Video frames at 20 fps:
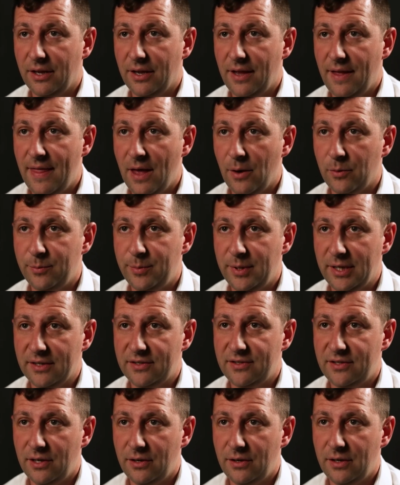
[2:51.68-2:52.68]
And that would be a
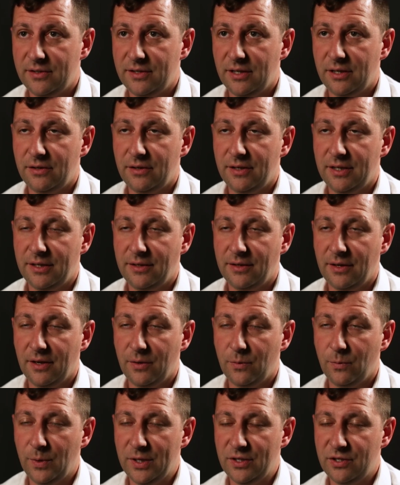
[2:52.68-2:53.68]
serious injury,
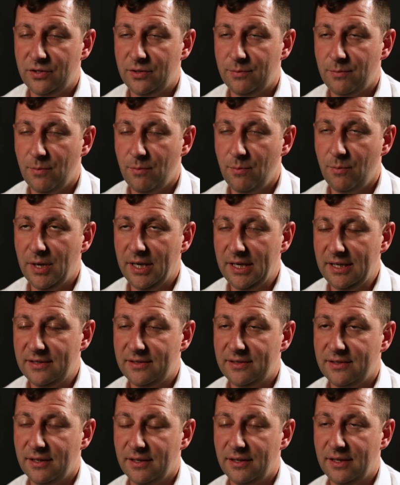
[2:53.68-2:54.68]
which
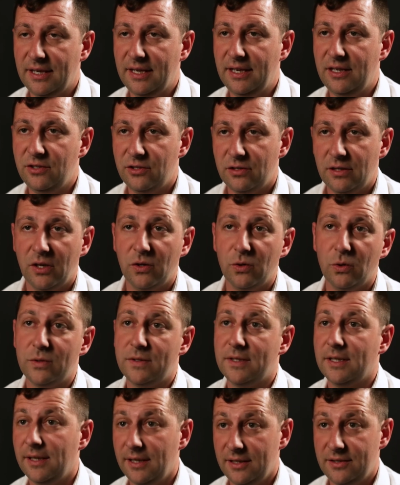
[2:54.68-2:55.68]
means that the injury
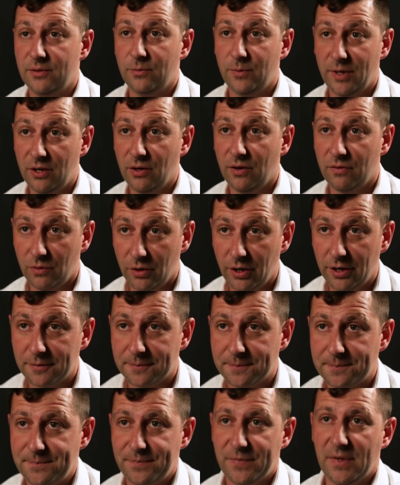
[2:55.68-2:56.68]
caused at least a week off
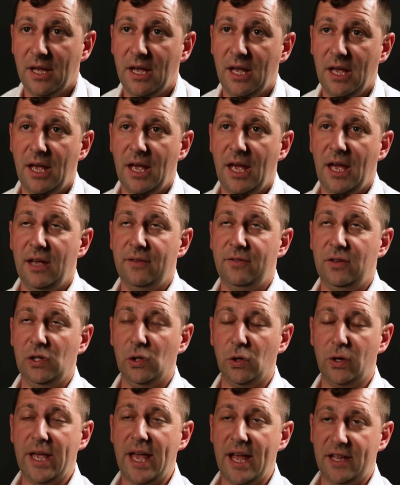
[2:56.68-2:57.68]
work. If you
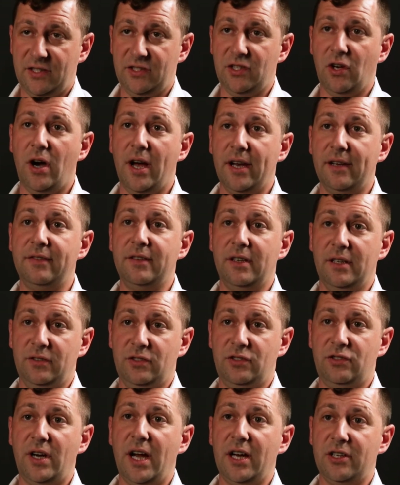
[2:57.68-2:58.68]
look outside of
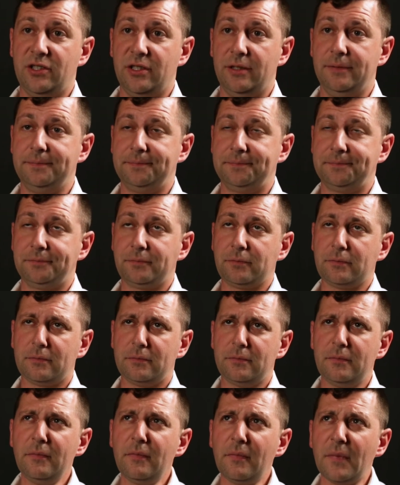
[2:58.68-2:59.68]
construction,
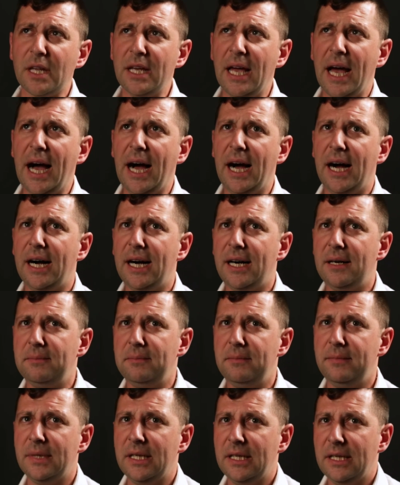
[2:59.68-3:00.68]

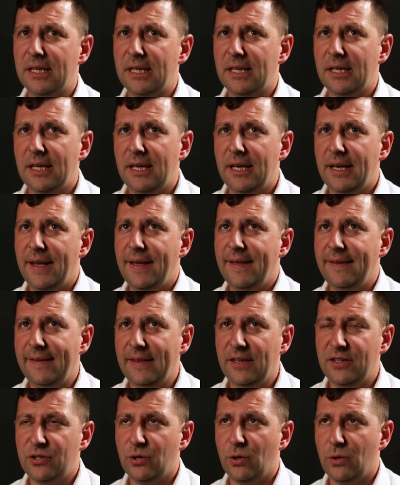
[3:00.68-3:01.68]
you're
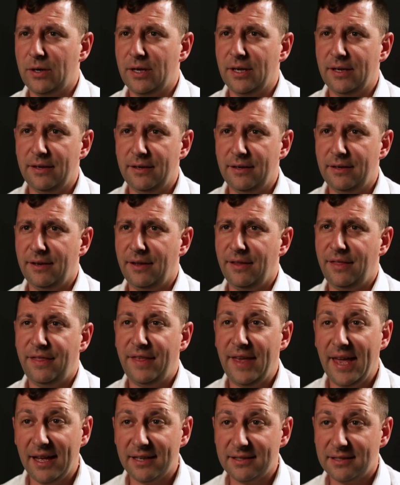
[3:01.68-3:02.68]
talking
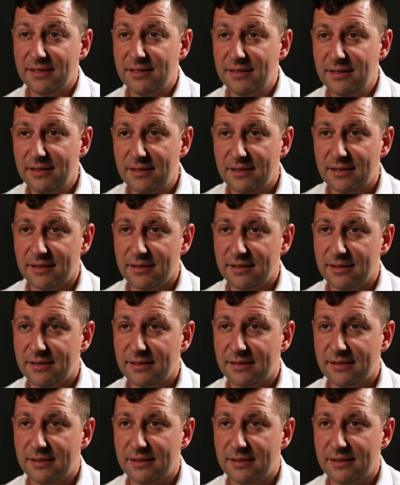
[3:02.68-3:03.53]
thousands.